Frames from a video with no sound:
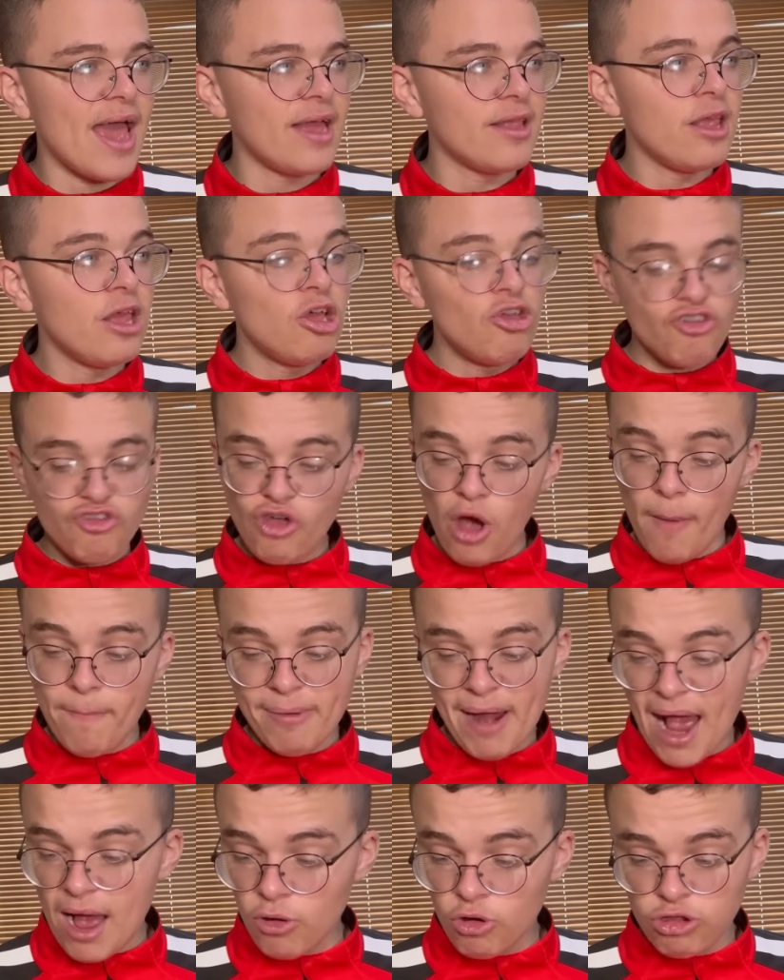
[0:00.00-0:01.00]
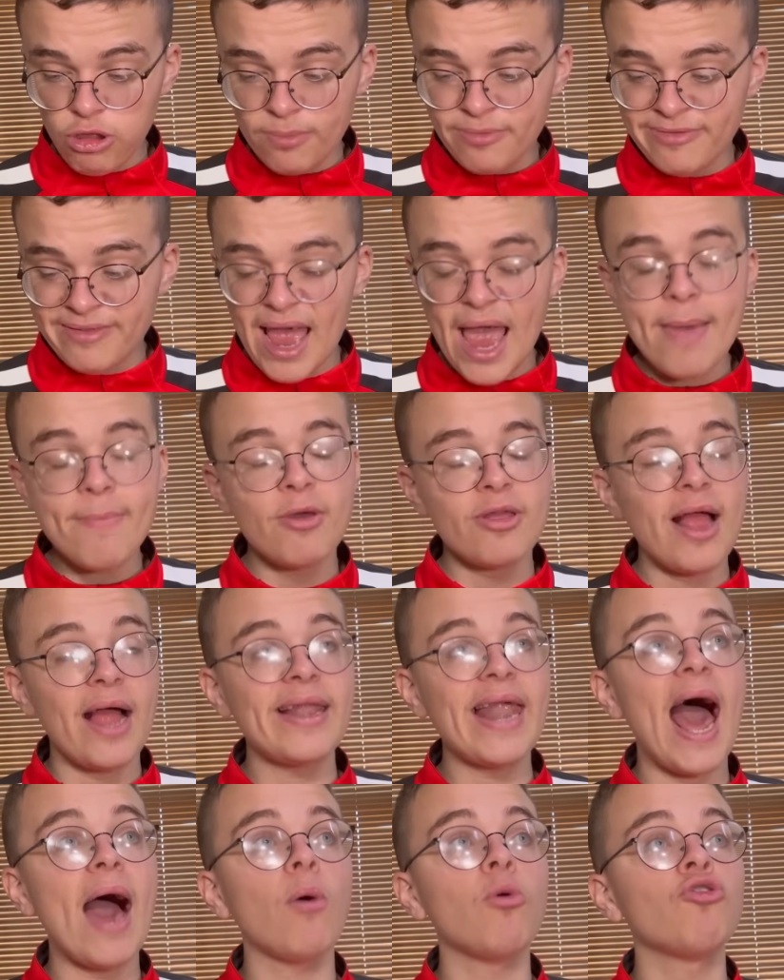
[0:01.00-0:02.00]
And Scott Brown club statement and
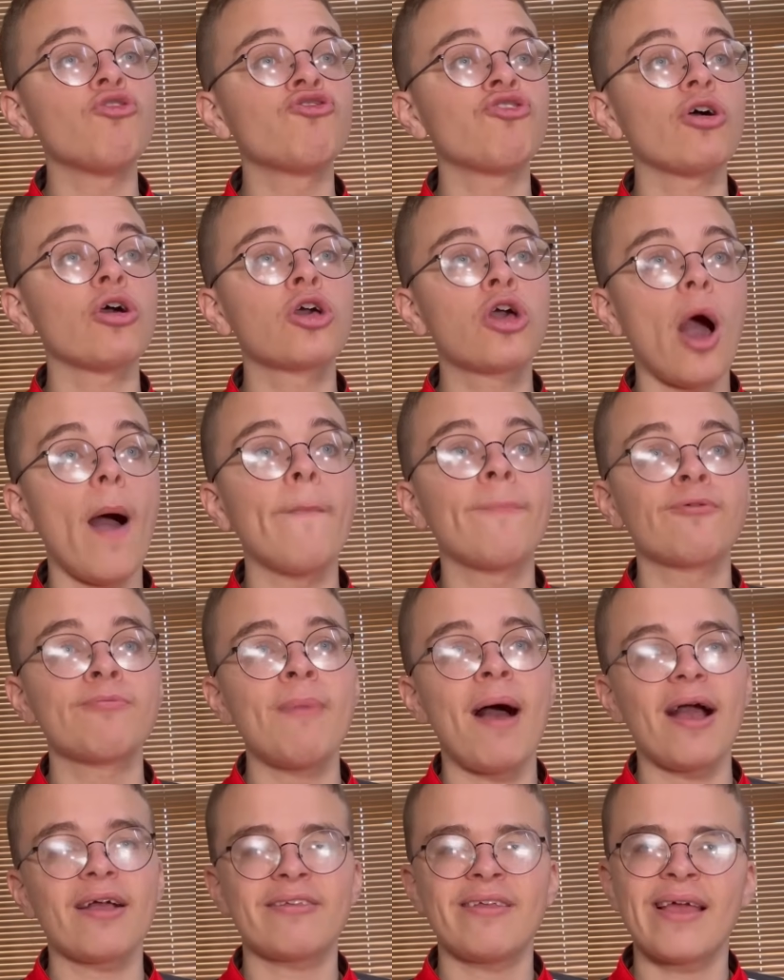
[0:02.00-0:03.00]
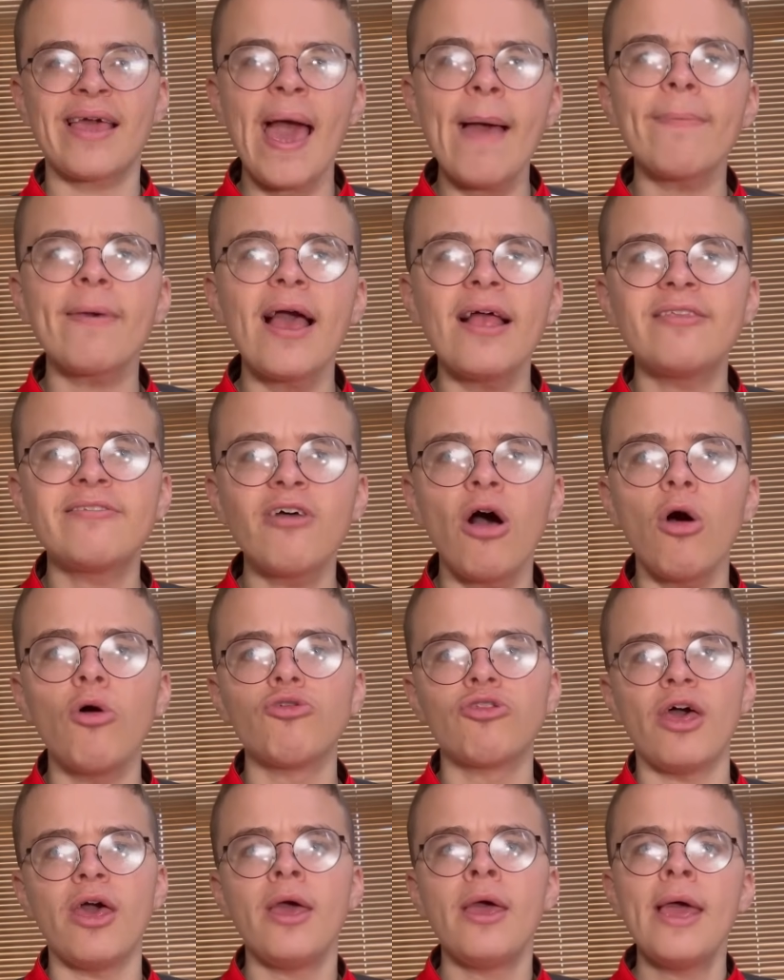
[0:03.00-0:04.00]
I was gobsmacked. And I kept getting told
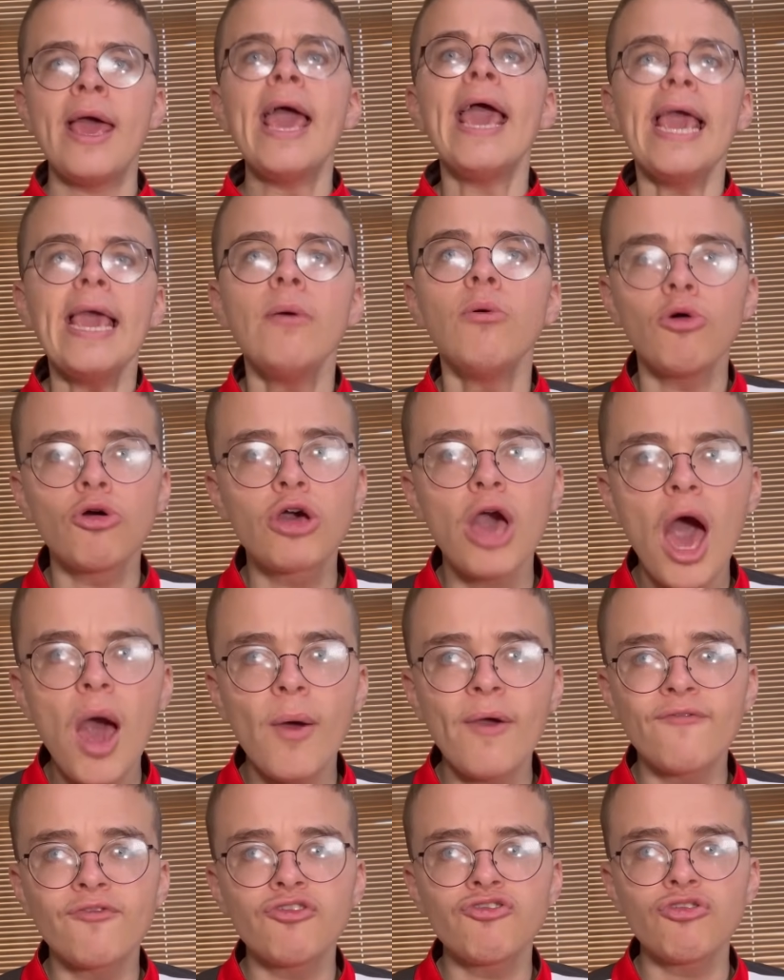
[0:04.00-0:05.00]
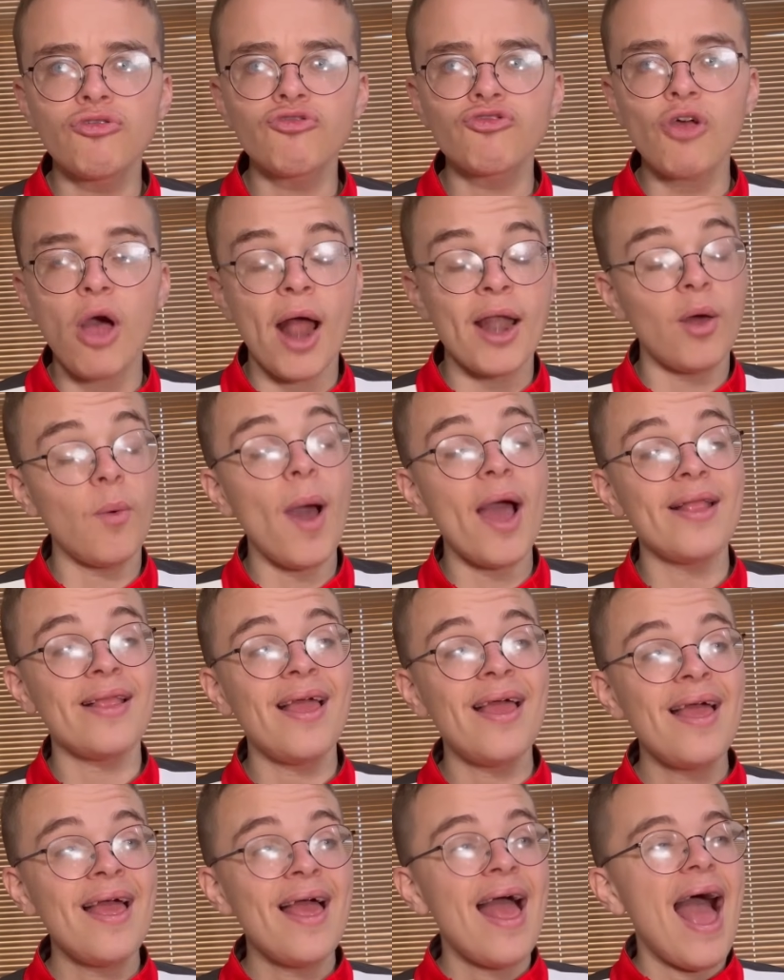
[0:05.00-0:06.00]
that he will go if results go. And I went,
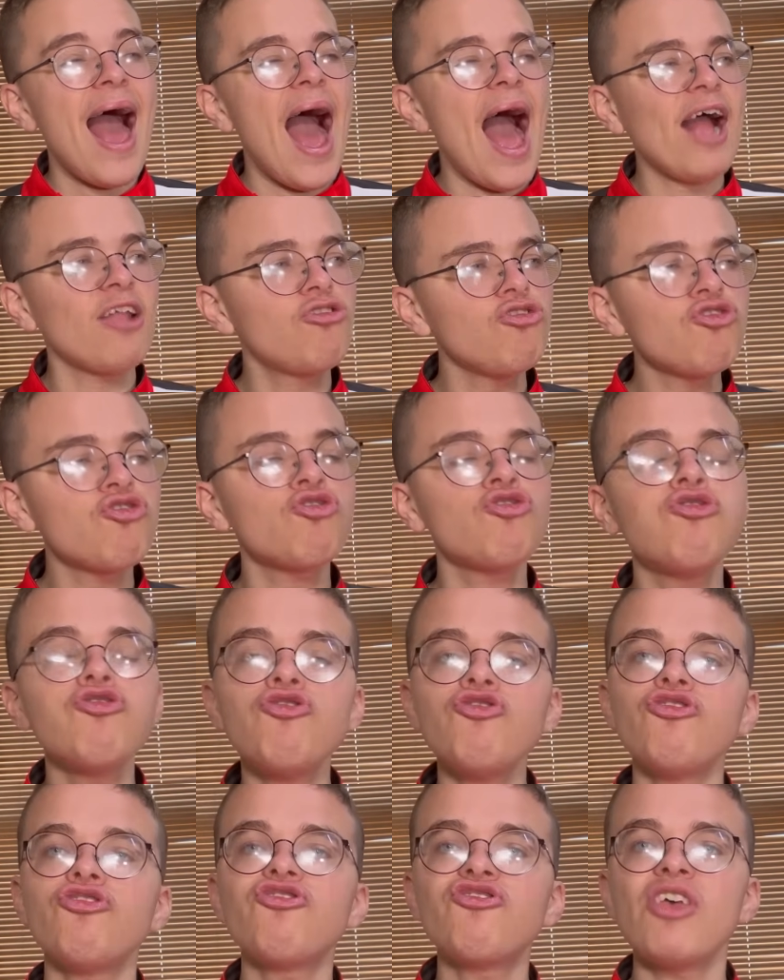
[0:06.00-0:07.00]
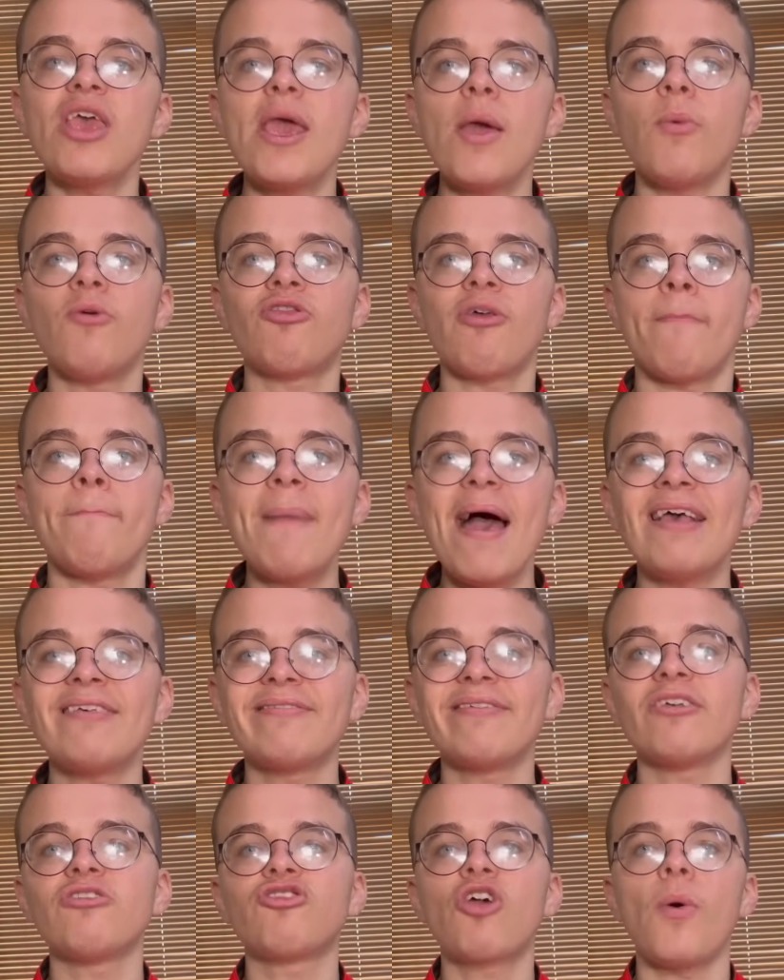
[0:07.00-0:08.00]
I just couldn't see it with the mess
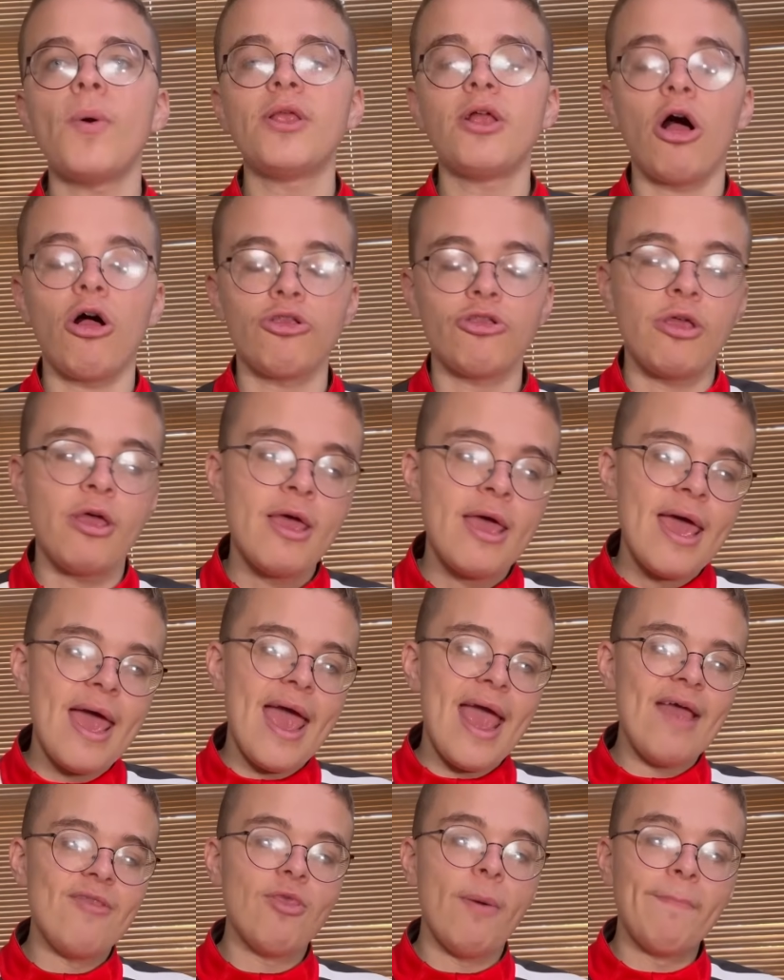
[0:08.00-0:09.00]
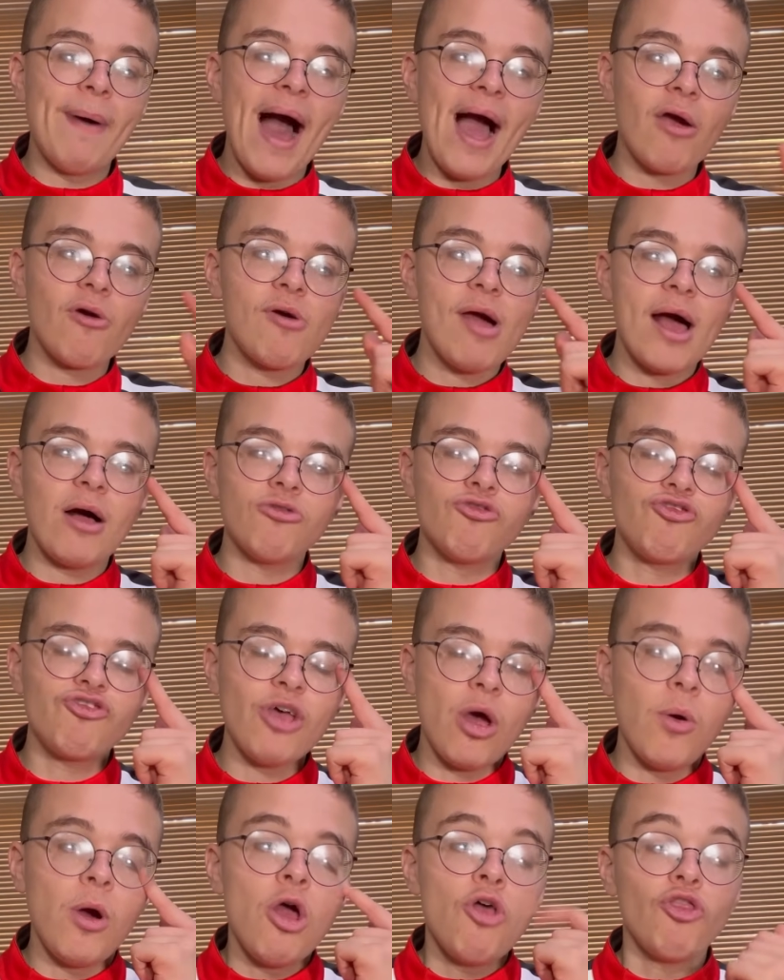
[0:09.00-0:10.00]
that's going on in the background.
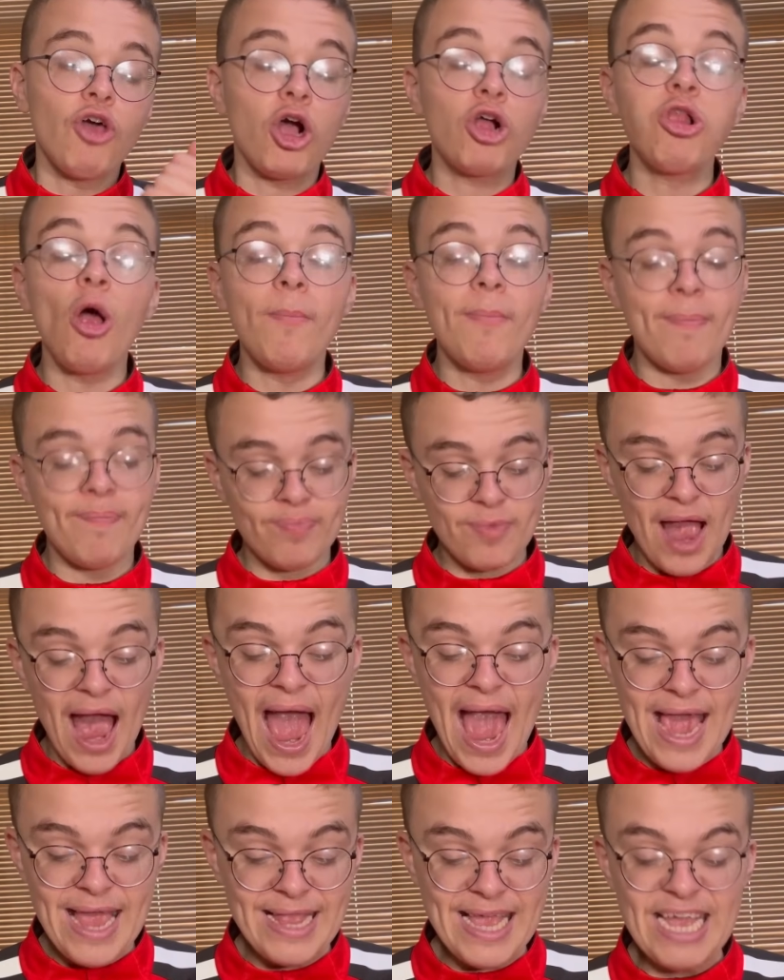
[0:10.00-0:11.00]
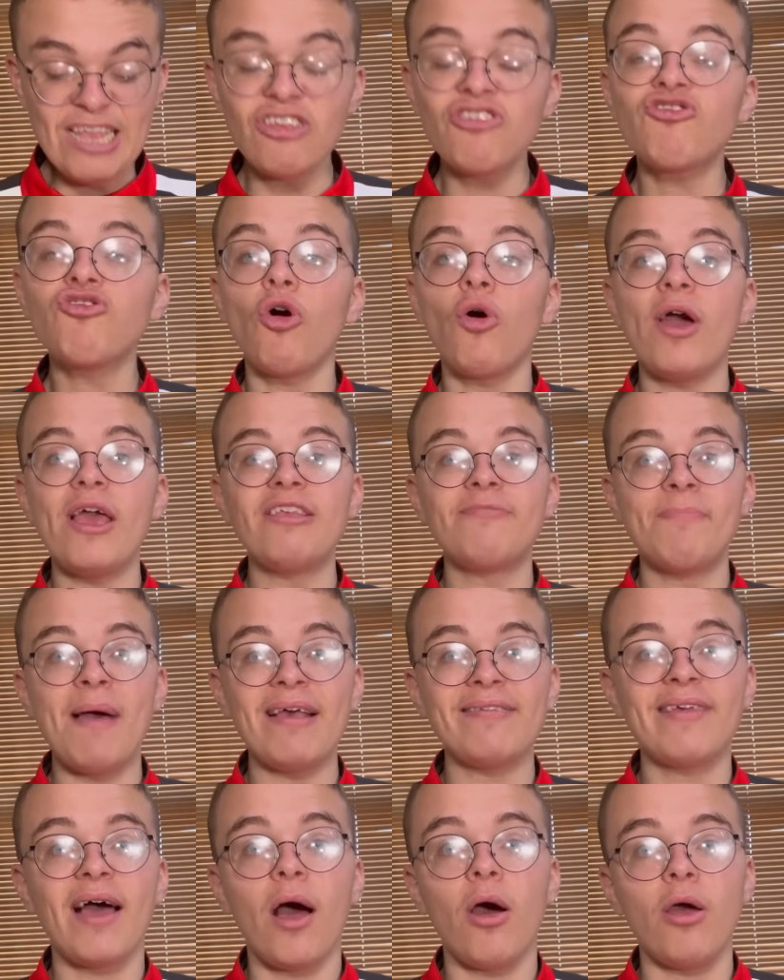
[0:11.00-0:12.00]
So the club a need to sort his
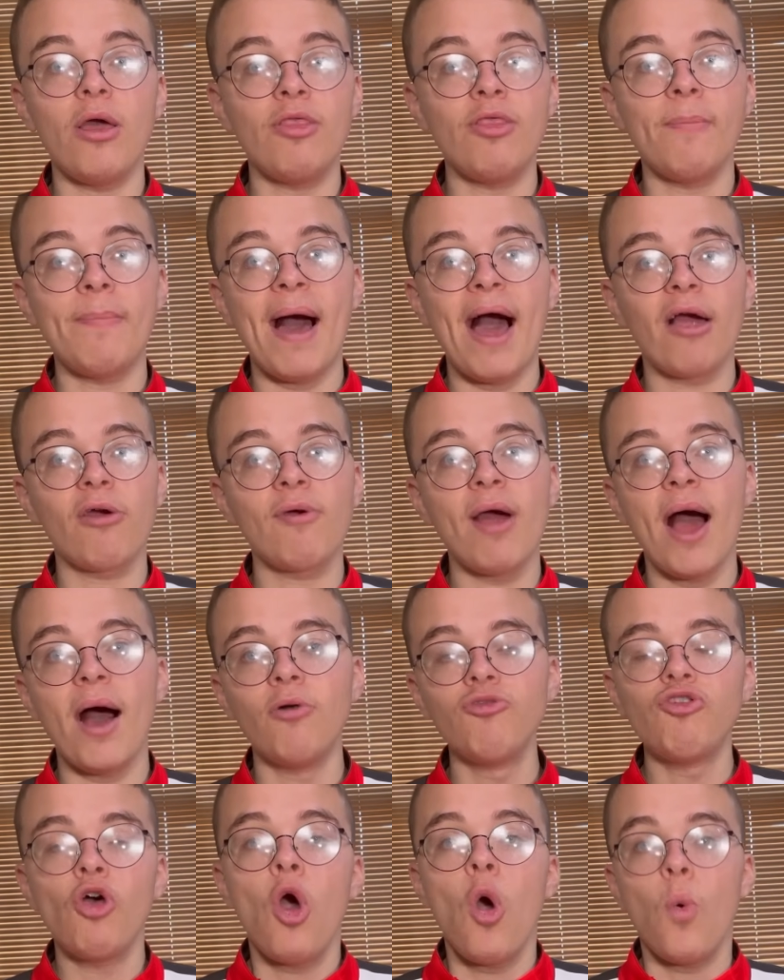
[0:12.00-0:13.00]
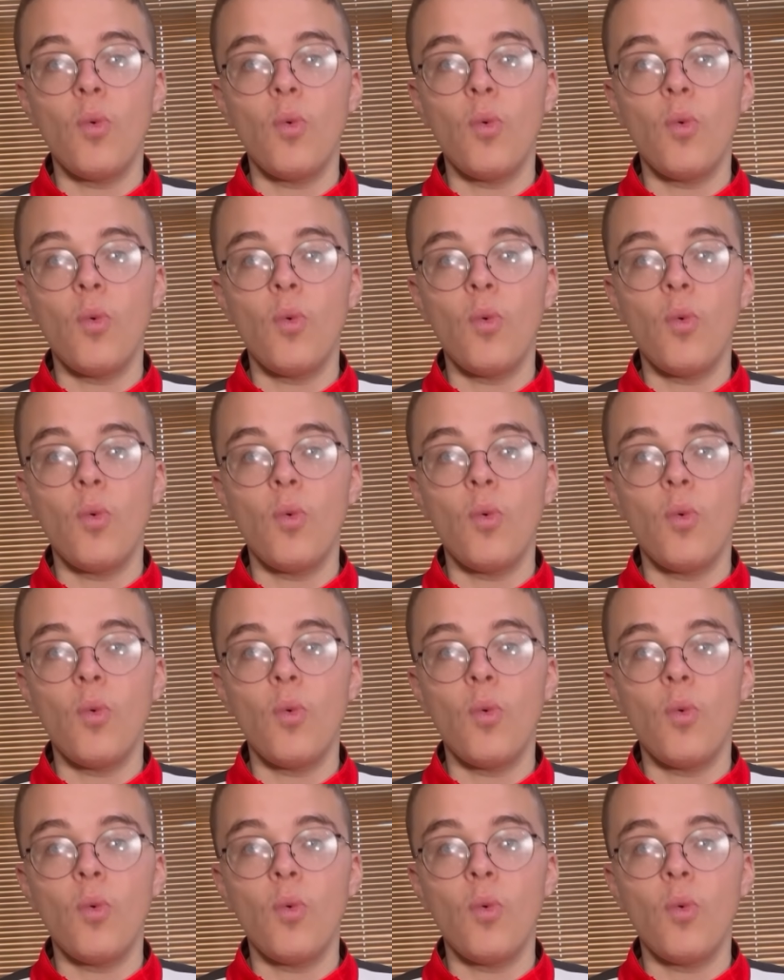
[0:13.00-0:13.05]
mess out in the background.